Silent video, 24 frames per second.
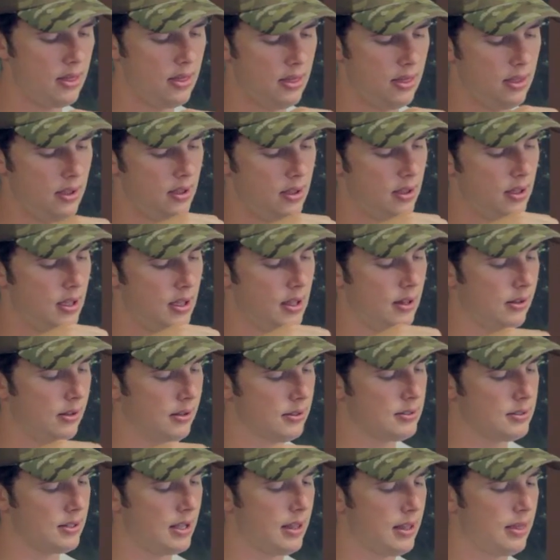The, it
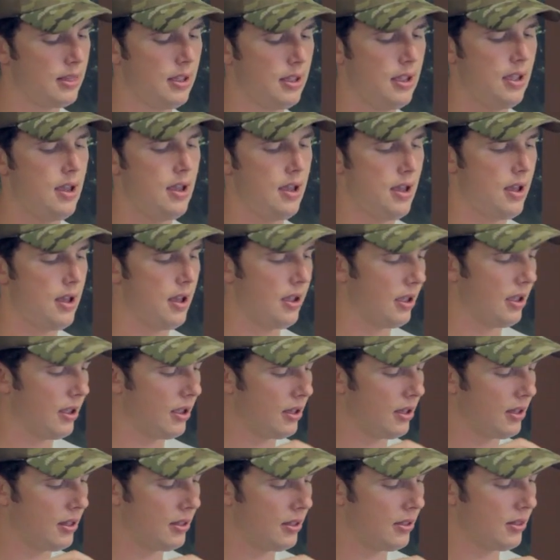looks like the uh,
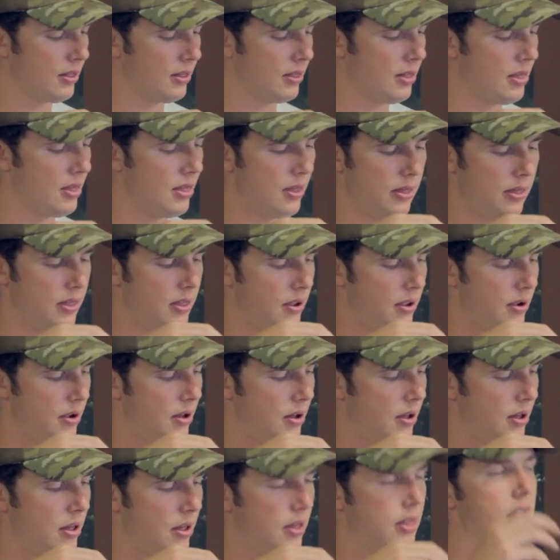
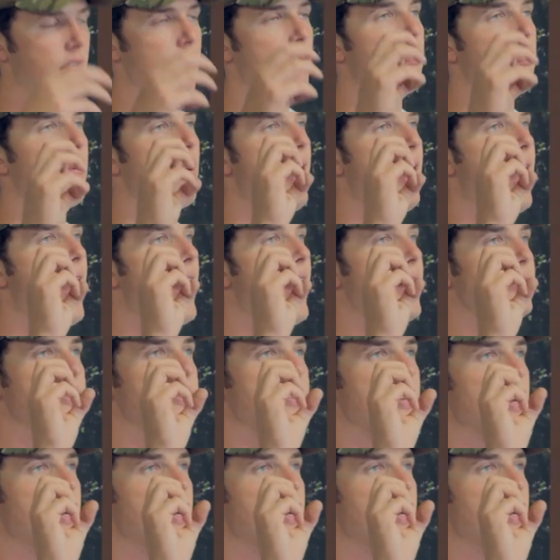the, the brass